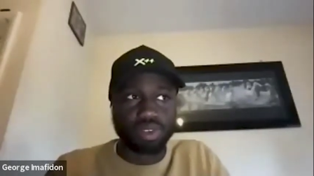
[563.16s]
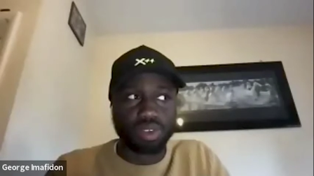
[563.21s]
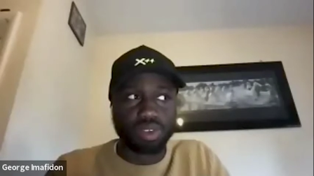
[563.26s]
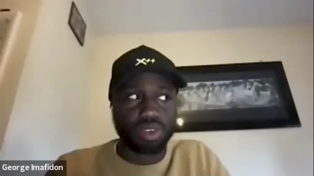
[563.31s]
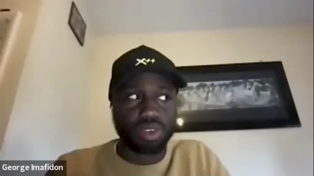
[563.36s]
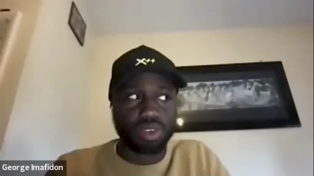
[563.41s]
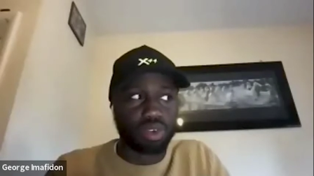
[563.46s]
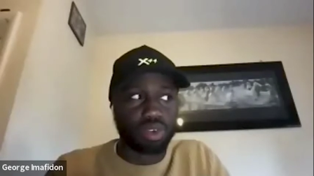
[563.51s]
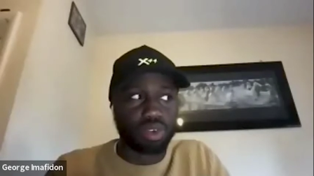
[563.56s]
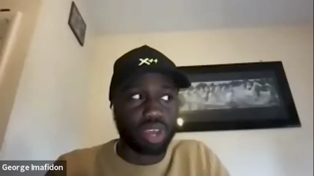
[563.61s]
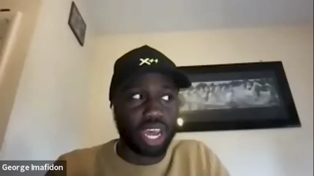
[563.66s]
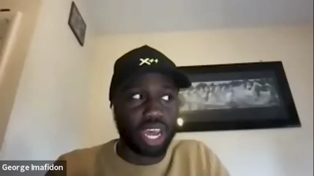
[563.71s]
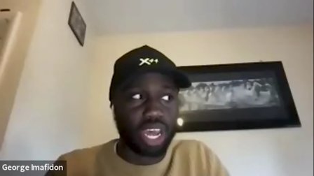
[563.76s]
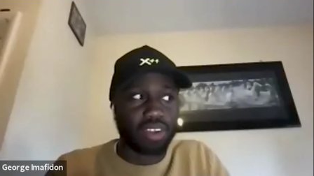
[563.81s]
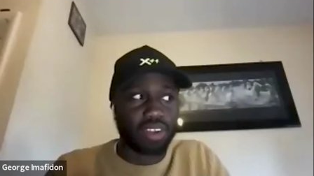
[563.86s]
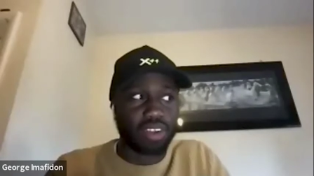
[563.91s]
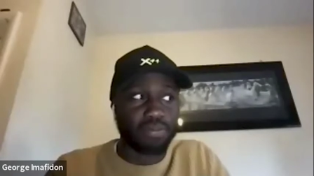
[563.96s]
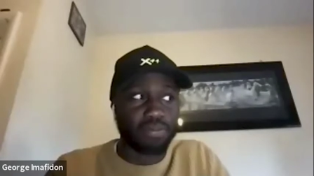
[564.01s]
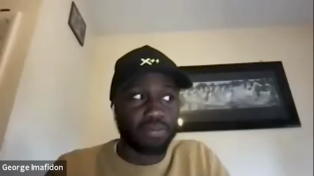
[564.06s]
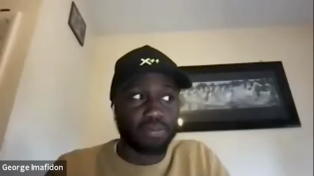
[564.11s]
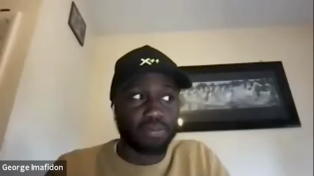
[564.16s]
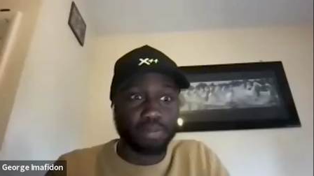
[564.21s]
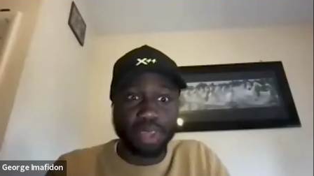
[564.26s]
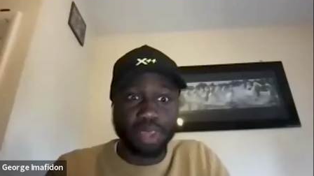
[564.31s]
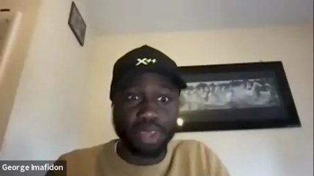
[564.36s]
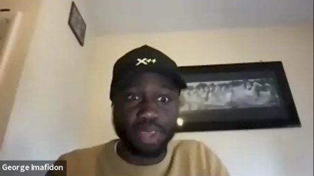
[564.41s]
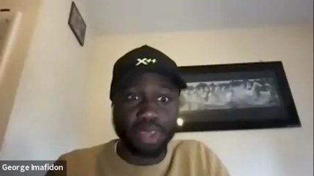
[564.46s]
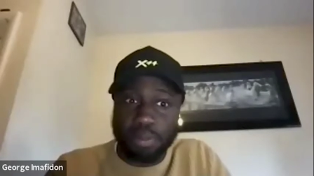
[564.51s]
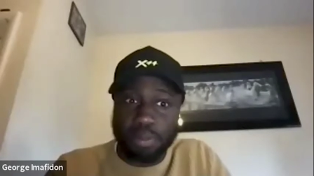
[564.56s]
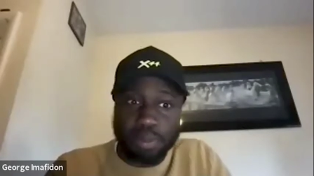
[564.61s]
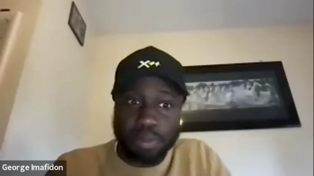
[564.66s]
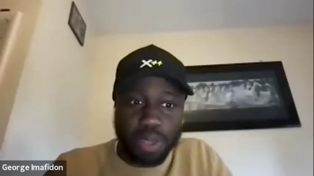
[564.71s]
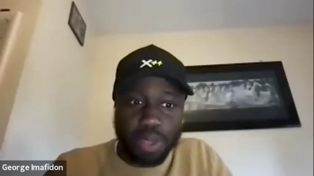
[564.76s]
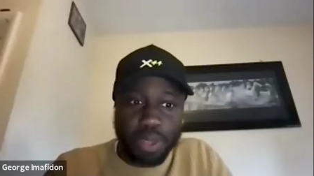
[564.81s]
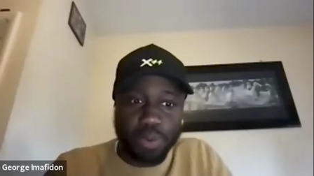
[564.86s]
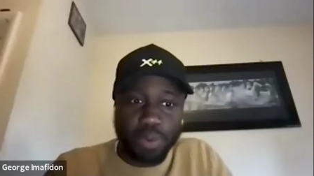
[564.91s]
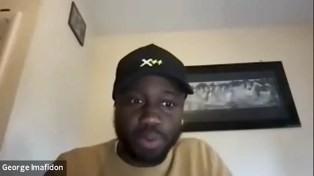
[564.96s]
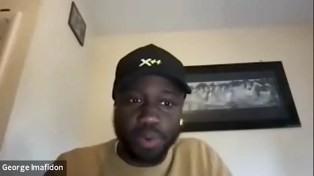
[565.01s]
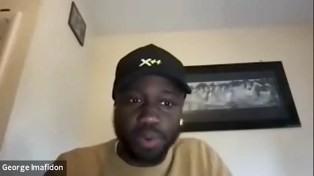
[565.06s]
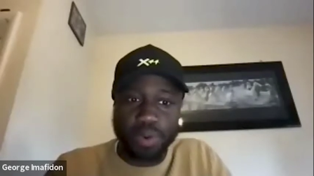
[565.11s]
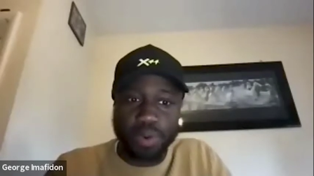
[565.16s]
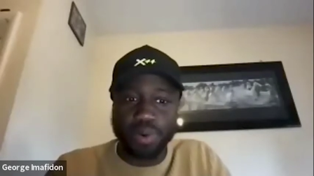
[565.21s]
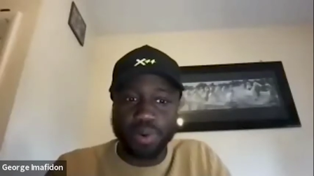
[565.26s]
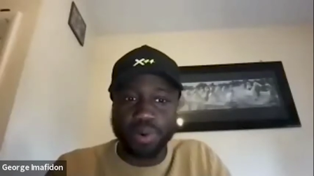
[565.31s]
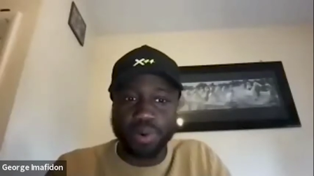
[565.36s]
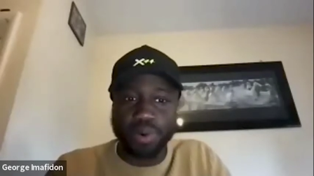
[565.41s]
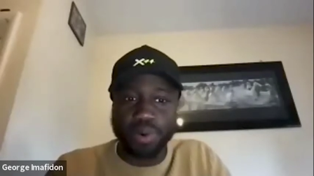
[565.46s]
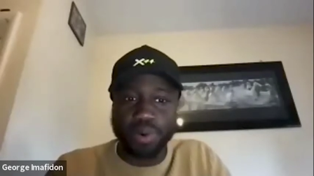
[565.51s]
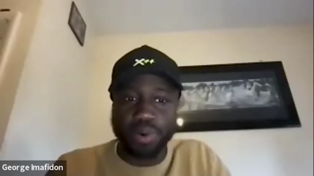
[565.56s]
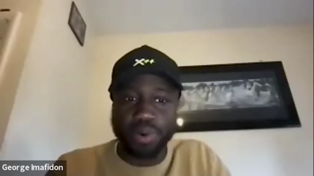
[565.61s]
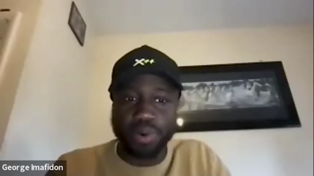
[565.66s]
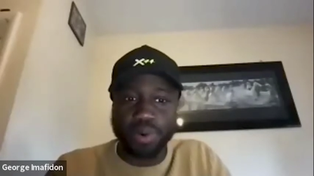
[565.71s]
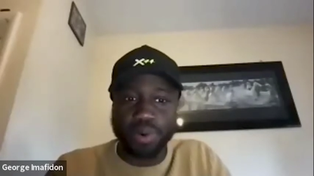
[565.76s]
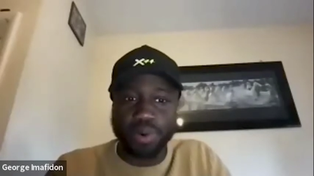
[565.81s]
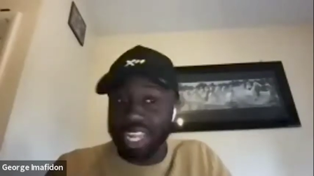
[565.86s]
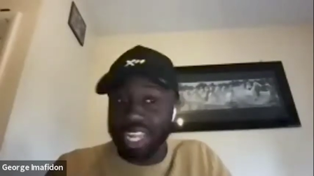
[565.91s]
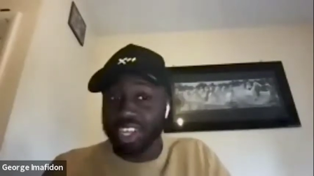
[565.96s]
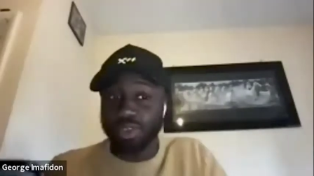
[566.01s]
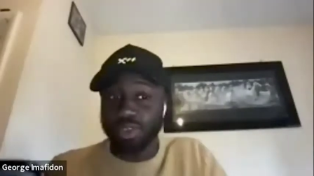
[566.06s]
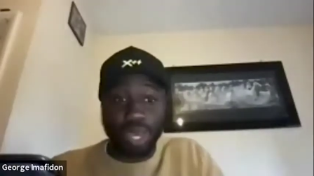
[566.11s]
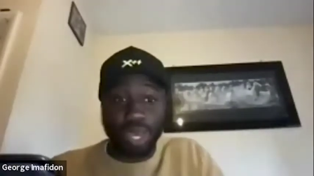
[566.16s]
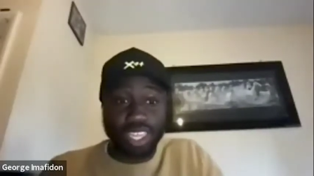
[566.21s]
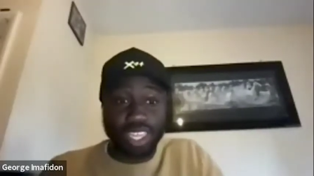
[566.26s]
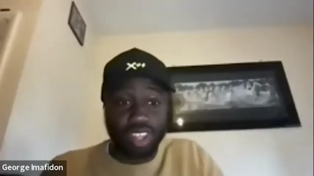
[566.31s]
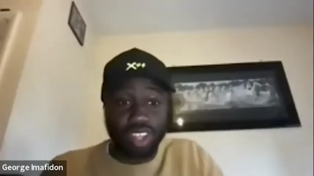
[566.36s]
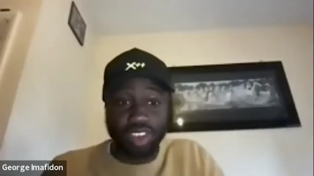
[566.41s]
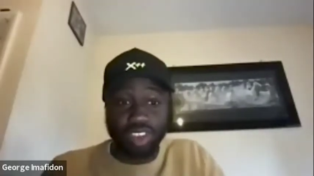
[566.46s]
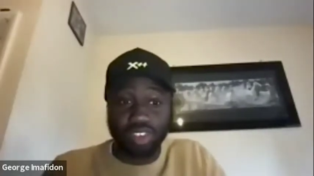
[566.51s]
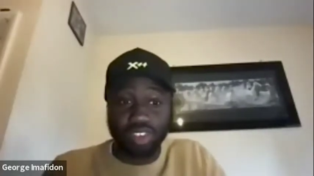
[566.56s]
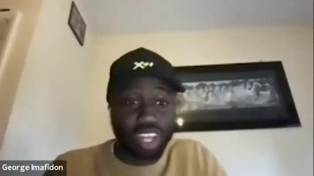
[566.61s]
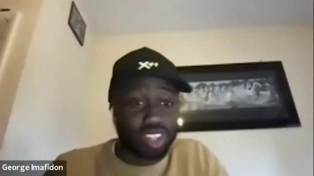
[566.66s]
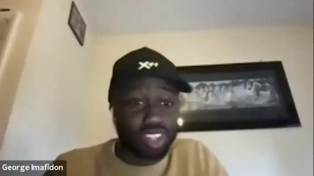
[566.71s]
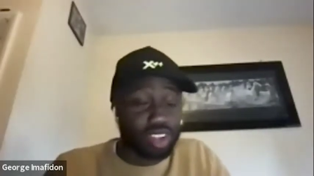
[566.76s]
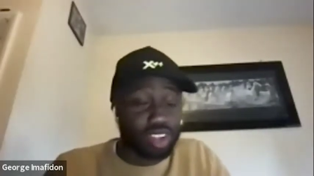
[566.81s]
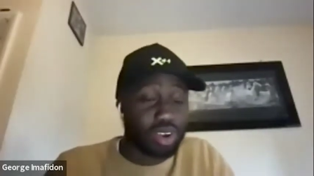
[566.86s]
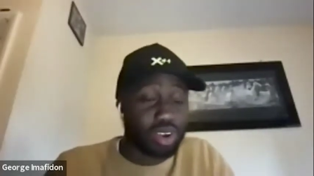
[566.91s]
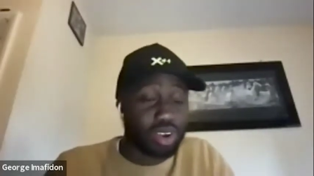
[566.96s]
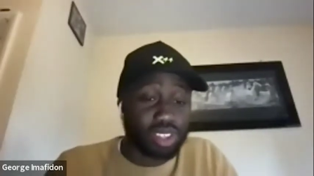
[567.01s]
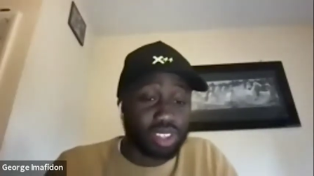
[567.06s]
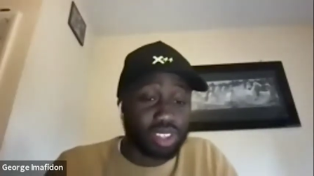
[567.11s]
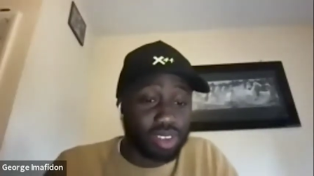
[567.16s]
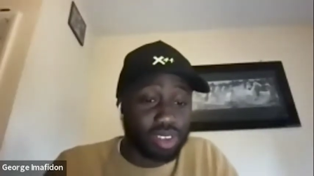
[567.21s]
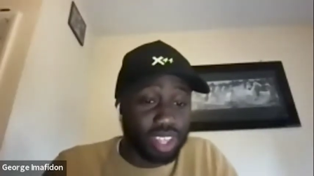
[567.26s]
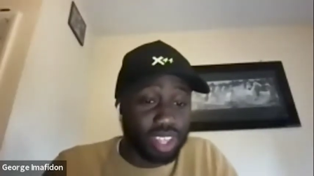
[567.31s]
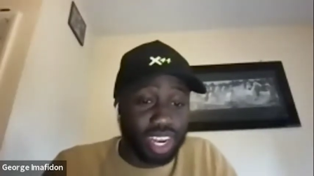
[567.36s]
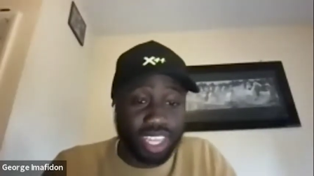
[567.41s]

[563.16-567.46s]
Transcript: you kind of meet people um, in the space that you're trying to go into.